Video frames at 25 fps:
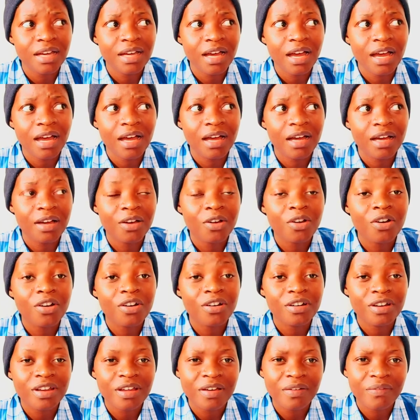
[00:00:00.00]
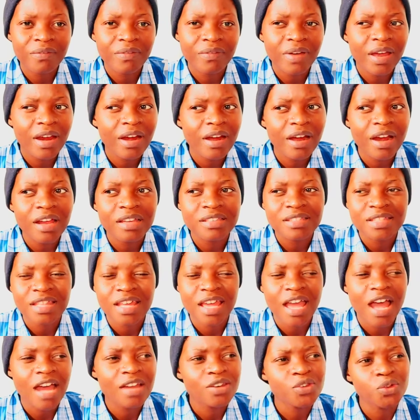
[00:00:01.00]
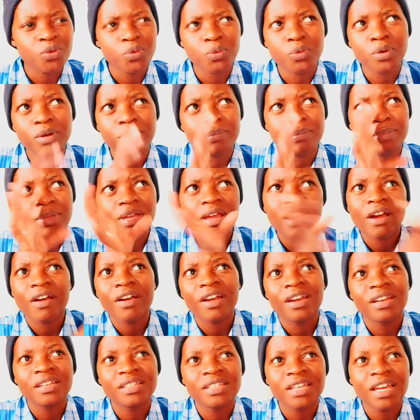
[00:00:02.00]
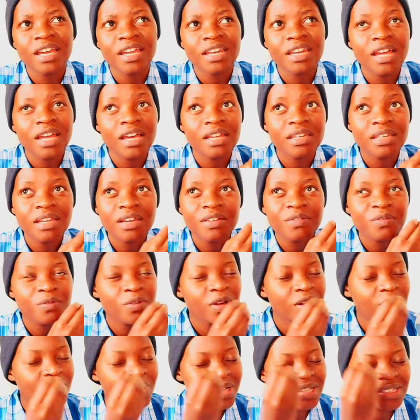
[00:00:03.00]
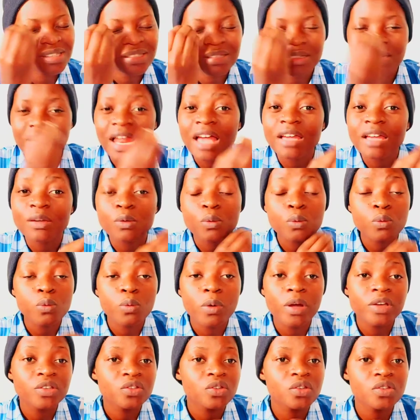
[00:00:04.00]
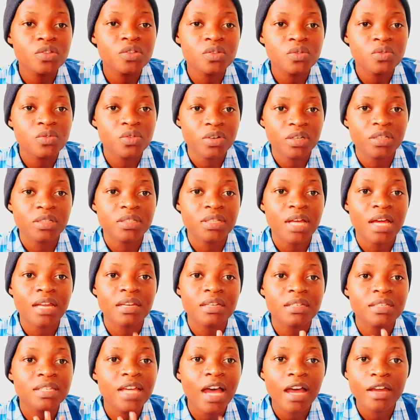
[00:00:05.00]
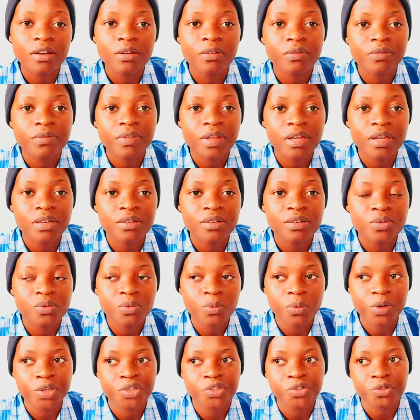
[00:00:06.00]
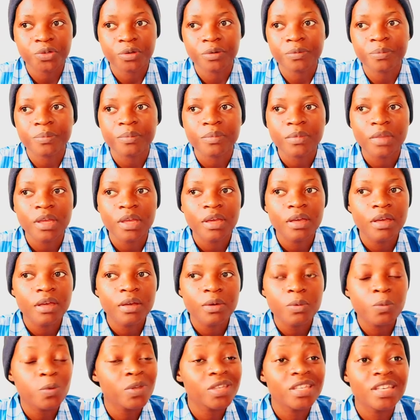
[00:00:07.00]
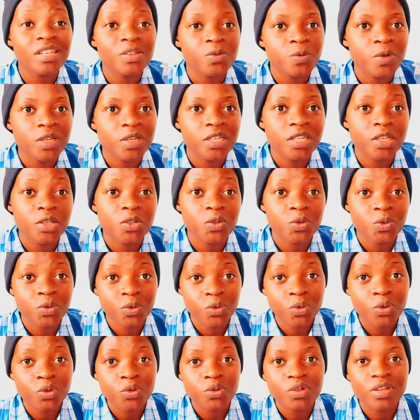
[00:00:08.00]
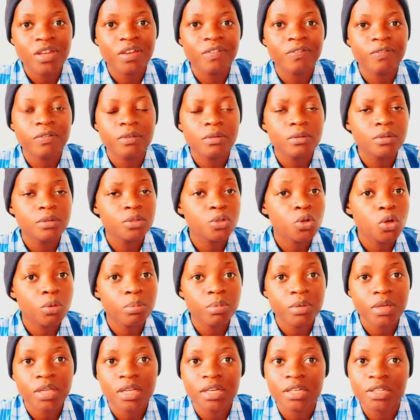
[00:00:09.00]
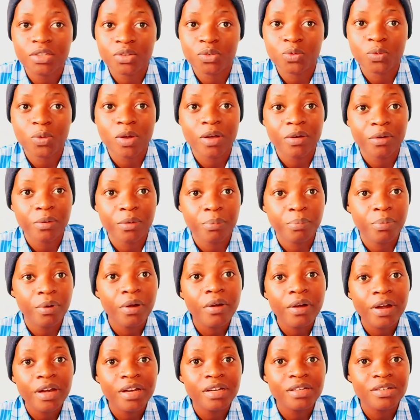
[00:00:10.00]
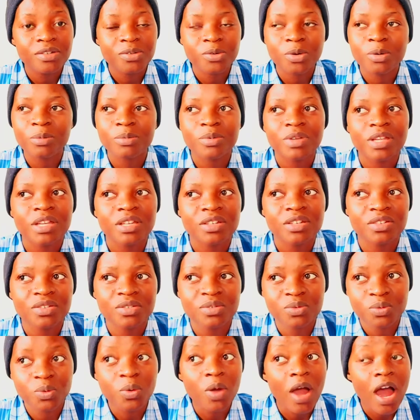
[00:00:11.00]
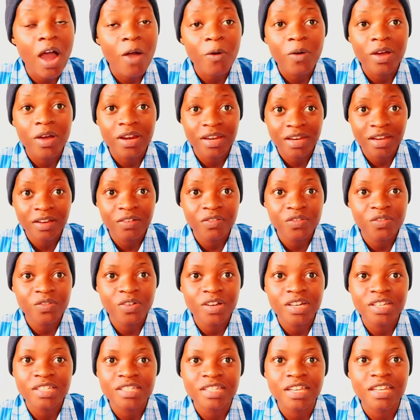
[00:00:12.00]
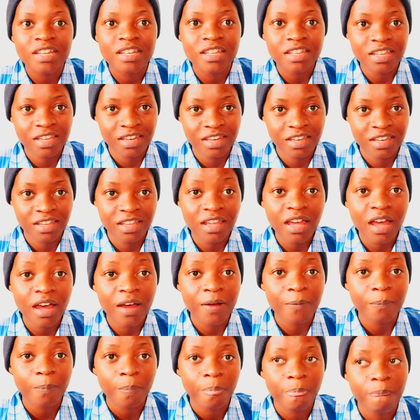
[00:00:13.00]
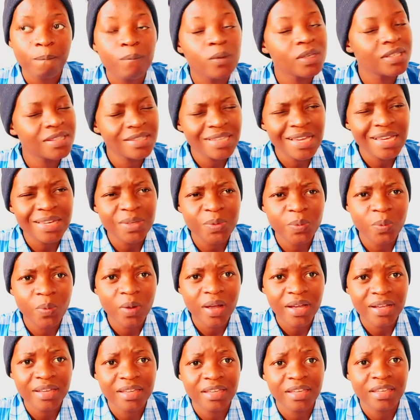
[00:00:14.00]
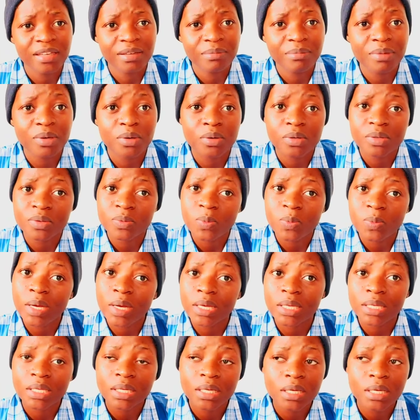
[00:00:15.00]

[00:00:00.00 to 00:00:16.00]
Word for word: uh, coronavirus, they had to quickly be quarantined, and everyone was like, we were so stressed and tired of that situation we just wanted to go to the field communicate to our parents communicate to our loved ones and then yeah we start working because what